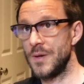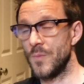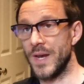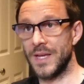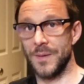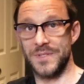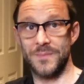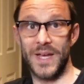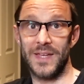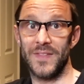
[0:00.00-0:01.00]
When it comes to
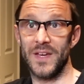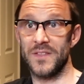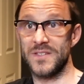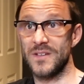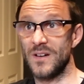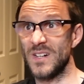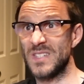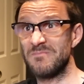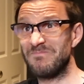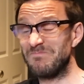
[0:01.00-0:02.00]
making the other side
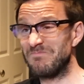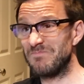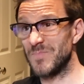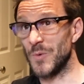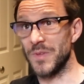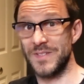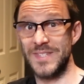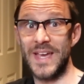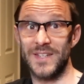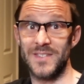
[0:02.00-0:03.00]
or the
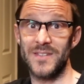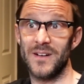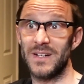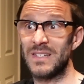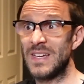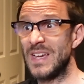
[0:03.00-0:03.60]
second side,